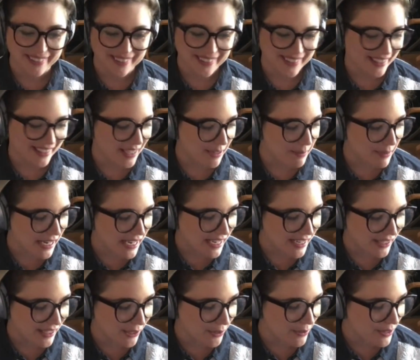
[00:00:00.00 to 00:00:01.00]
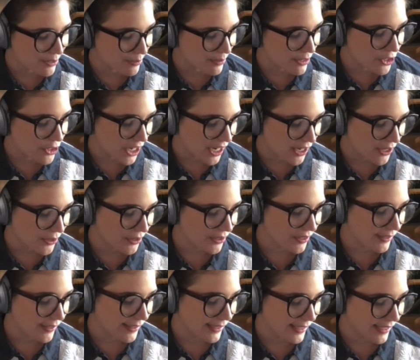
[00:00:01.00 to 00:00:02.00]
Anybody can always reach out.
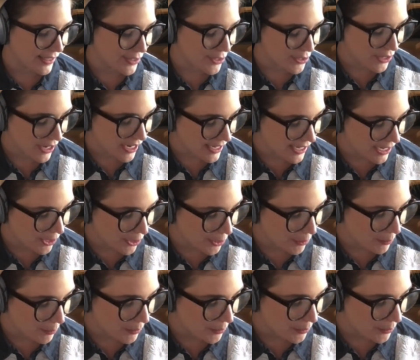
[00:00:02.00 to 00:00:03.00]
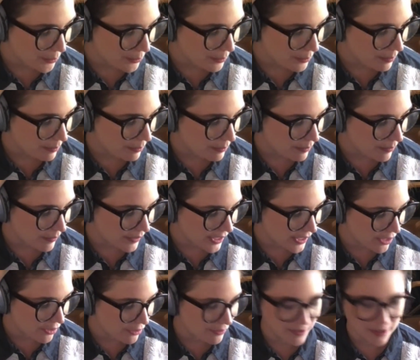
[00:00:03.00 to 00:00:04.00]
I try to help,
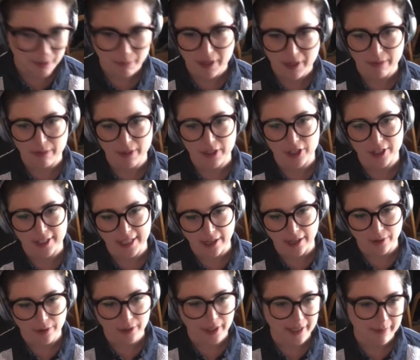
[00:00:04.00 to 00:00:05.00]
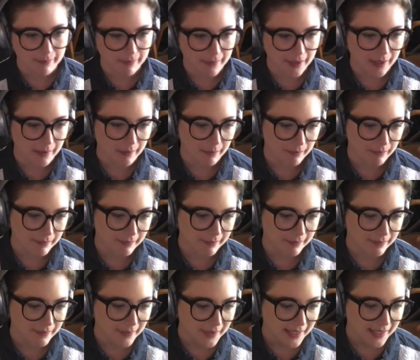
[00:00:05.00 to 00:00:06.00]
if somebody reaches out, I'm
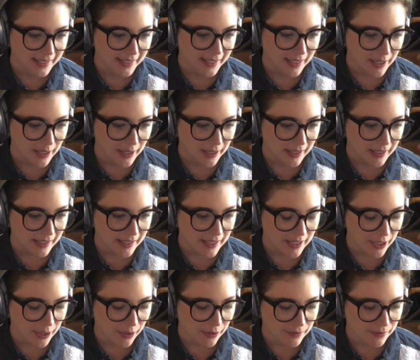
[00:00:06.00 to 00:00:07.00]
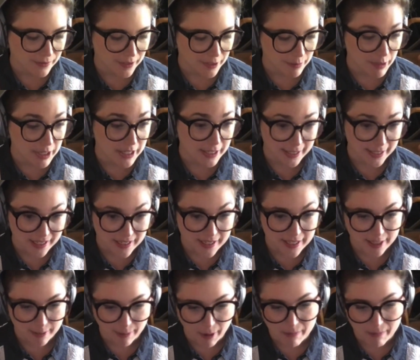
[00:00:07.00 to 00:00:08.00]
if somebody's
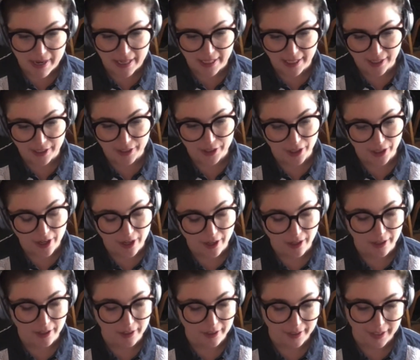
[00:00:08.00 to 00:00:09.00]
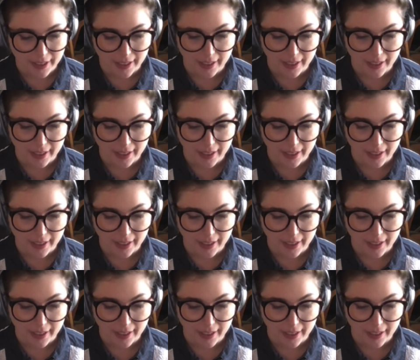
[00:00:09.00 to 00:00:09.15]
serious about making a doll,